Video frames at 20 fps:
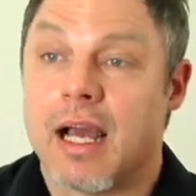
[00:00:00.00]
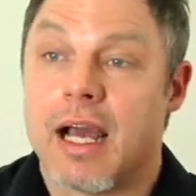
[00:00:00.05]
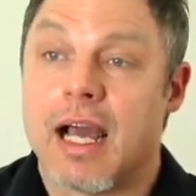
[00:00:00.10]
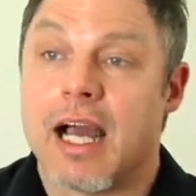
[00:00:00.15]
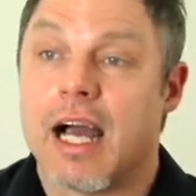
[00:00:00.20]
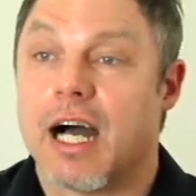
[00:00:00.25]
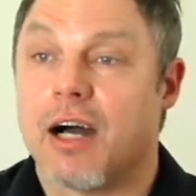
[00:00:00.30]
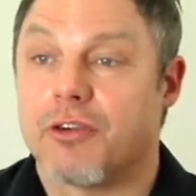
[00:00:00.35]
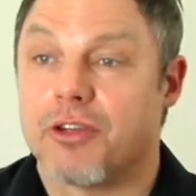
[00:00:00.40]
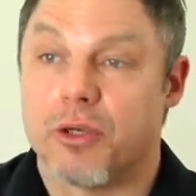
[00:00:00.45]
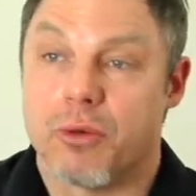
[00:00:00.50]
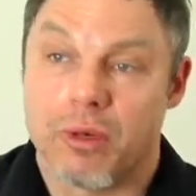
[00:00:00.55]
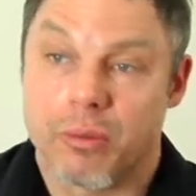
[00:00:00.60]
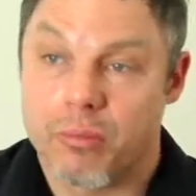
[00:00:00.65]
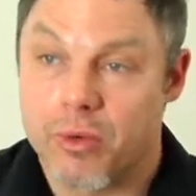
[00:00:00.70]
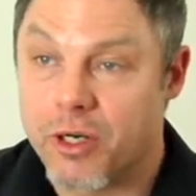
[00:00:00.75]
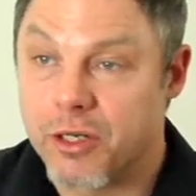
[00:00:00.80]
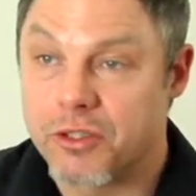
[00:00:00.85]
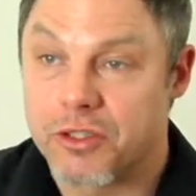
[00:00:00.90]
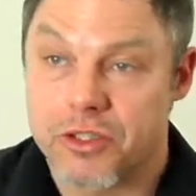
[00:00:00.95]
how you
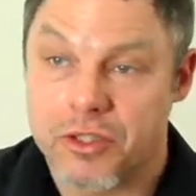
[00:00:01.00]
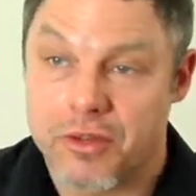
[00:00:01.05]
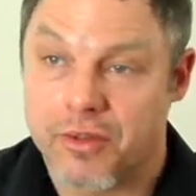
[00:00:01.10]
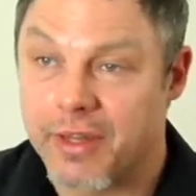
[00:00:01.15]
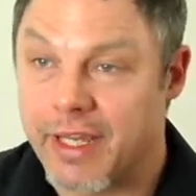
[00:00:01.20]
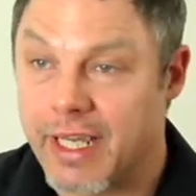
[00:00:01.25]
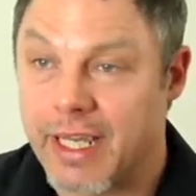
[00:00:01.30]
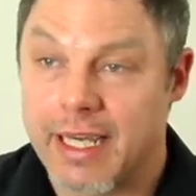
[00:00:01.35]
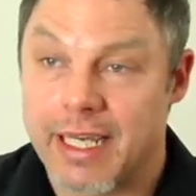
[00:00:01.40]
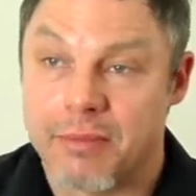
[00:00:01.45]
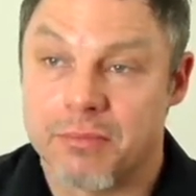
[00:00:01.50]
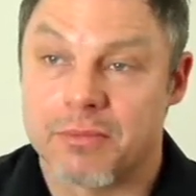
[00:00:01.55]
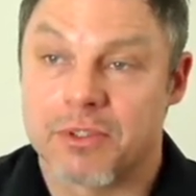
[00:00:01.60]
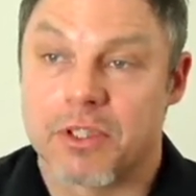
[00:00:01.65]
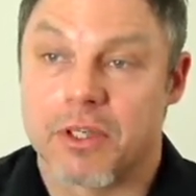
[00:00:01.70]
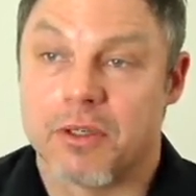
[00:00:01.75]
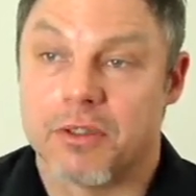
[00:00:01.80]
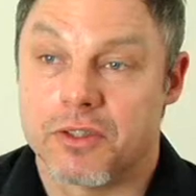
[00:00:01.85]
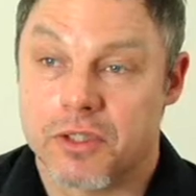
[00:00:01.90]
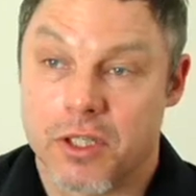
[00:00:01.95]
approach the game.
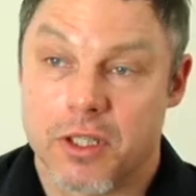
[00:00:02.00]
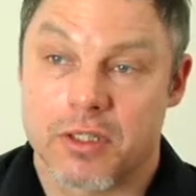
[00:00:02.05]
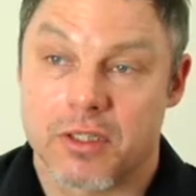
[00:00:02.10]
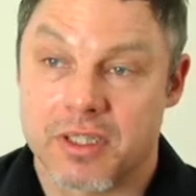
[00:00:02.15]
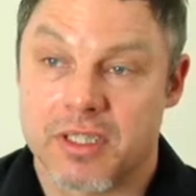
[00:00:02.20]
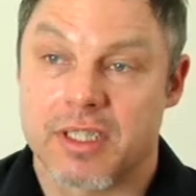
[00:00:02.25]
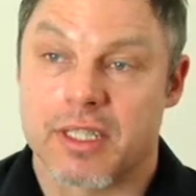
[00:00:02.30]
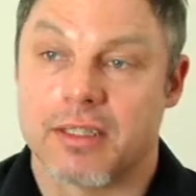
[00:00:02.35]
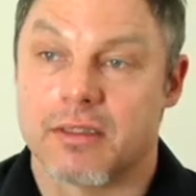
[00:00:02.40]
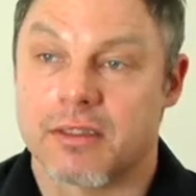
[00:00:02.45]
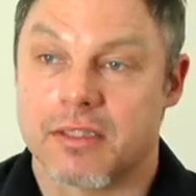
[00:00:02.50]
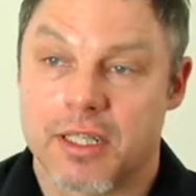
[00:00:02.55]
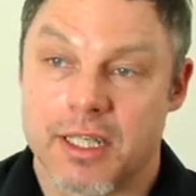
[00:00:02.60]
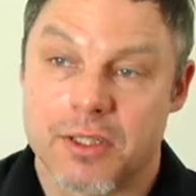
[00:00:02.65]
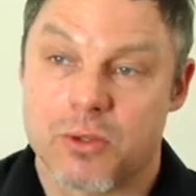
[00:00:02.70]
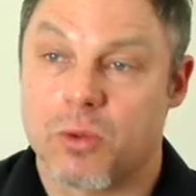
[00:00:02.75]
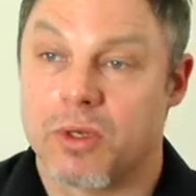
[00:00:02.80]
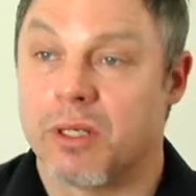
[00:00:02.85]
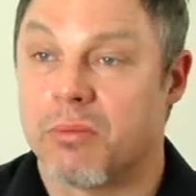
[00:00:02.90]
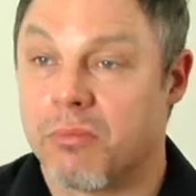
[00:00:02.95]
So certain skill
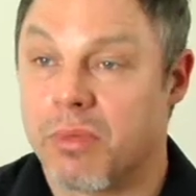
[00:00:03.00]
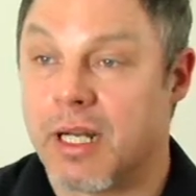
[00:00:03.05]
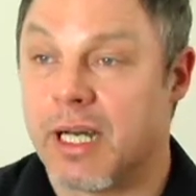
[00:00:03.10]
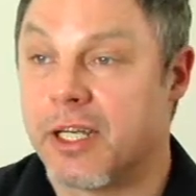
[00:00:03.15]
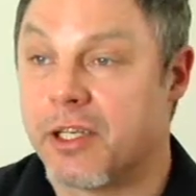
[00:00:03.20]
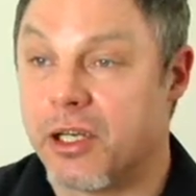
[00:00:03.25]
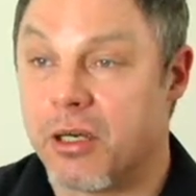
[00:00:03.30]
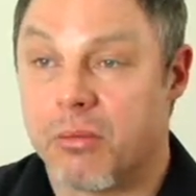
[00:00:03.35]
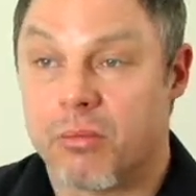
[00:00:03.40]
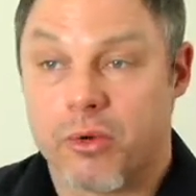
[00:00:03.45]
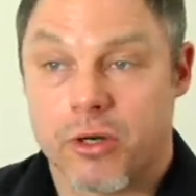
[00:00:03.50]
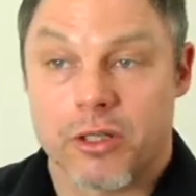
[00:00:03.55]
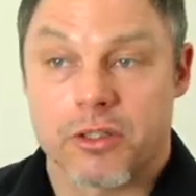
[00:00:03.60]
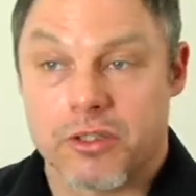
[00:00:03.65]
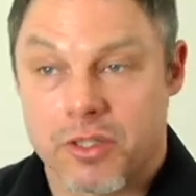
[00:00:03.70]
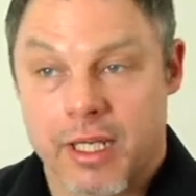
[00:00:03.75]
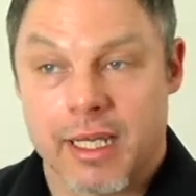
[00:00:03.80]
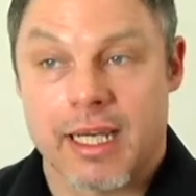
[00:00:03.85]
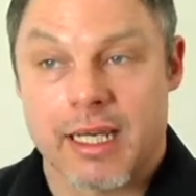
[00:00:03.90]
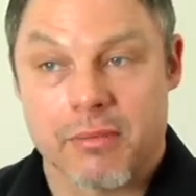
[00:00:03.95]
sets would imply you
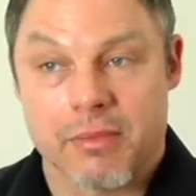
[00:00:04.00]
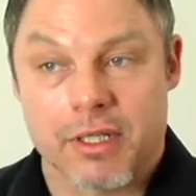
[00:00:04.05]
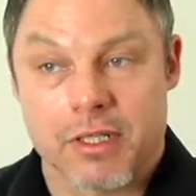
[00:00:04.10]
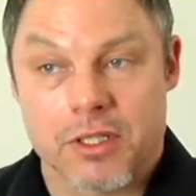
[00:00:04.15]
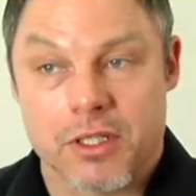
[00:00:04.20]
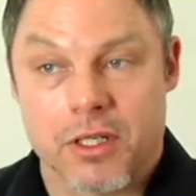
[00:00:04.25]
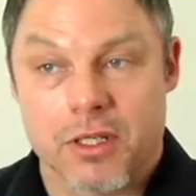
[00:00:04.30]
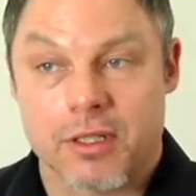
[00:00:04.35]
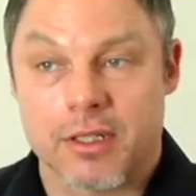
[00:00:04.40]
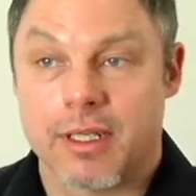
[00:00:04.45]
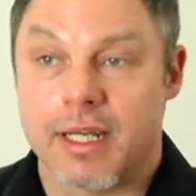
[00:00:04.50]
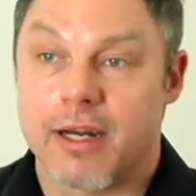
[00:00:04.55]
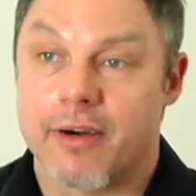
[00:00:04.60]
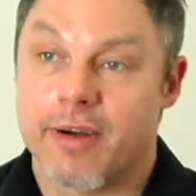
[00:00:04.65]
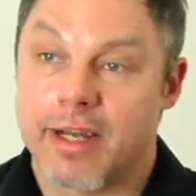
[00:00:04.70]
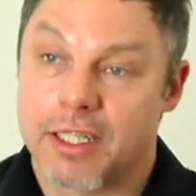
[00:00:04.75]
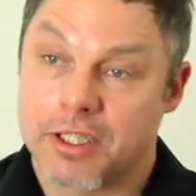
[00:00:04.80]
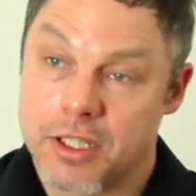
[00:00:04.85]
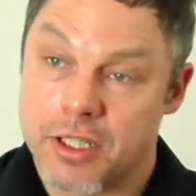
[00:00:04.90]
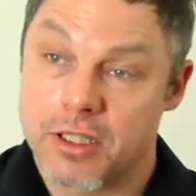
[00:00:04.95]
approach the game in a certain
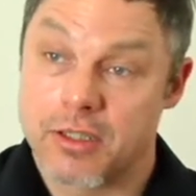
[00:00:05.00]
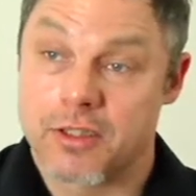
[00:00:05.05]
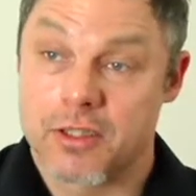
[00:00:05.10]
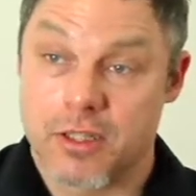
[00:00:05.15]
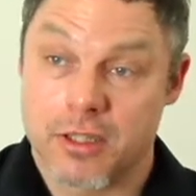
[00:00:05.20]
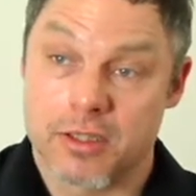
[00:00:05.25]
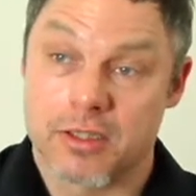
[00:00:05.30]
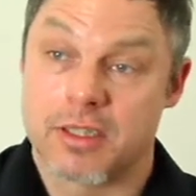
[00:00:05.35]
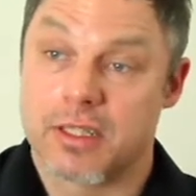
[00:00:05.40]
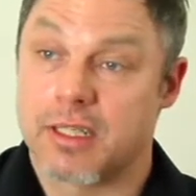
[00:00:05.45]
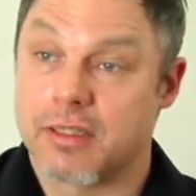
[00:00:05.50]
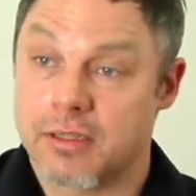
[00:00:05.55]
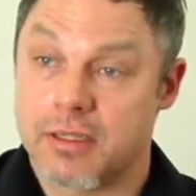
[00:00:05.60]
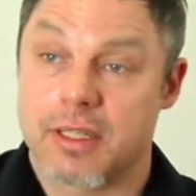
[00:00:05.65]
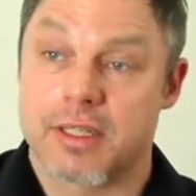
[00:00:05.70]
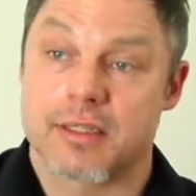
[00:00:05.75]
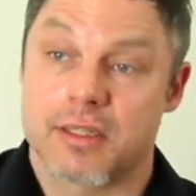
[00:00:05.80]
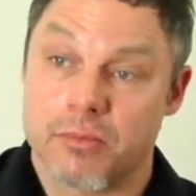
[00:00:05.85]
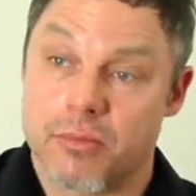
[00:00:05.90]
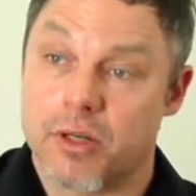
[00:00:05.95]
direction, and certain skill
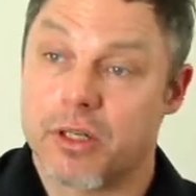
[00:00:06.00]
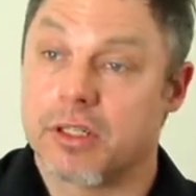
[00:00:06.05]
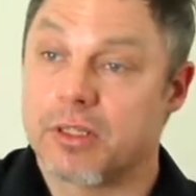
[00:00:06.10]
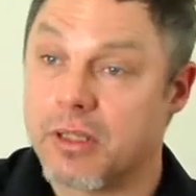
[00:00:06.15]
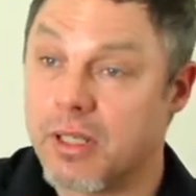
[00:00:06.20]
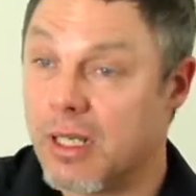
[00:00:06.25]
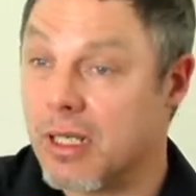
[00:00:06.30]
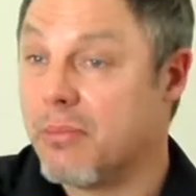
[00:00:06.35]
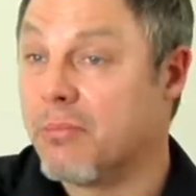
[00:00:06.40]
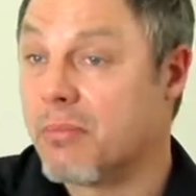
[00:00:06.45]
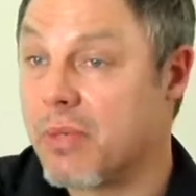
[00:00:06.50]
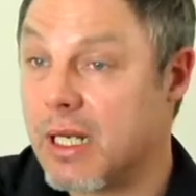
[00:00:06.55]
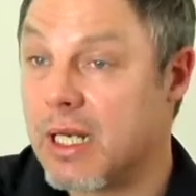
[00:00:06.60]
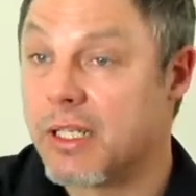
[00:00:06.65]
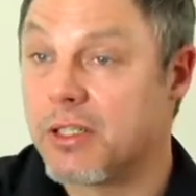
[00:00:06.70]
sets imply